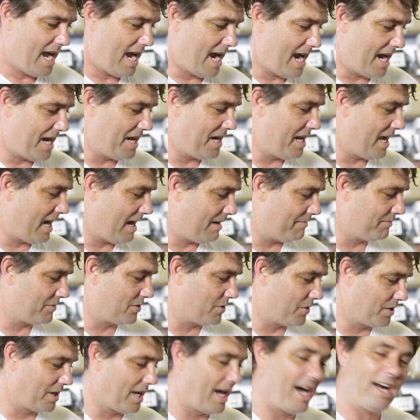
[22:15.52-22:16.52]
And
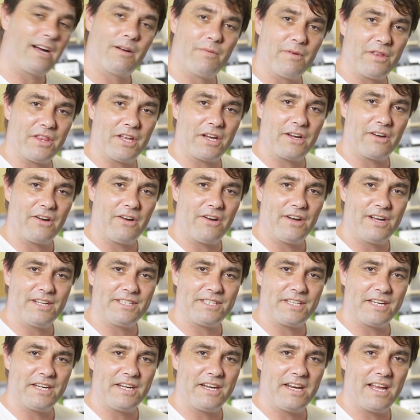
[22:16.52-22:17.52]
good luck with it,
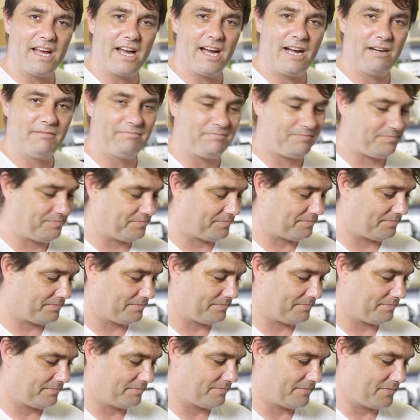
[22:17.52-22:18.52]
guys, and
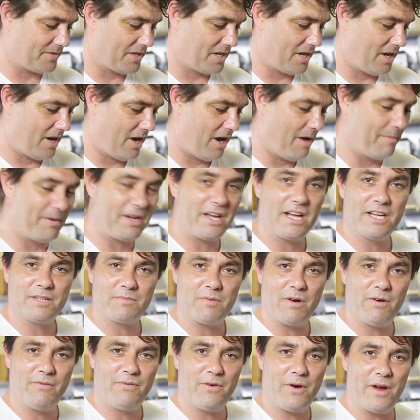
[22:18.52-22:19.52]
I hope it goes
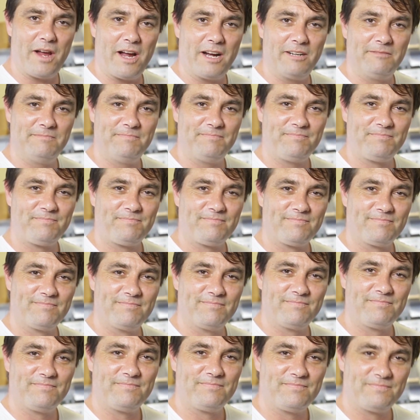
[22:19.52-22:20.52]
well for you.
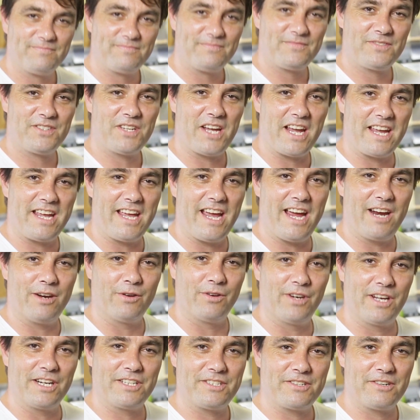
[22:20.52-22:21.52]
Take care
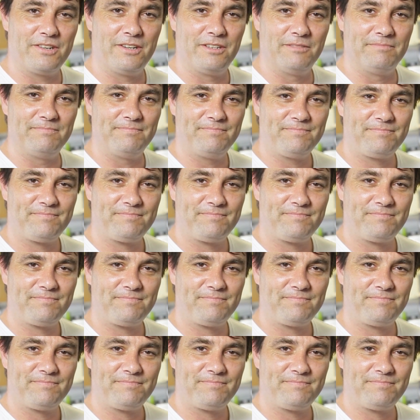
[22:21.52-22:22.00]
till next time.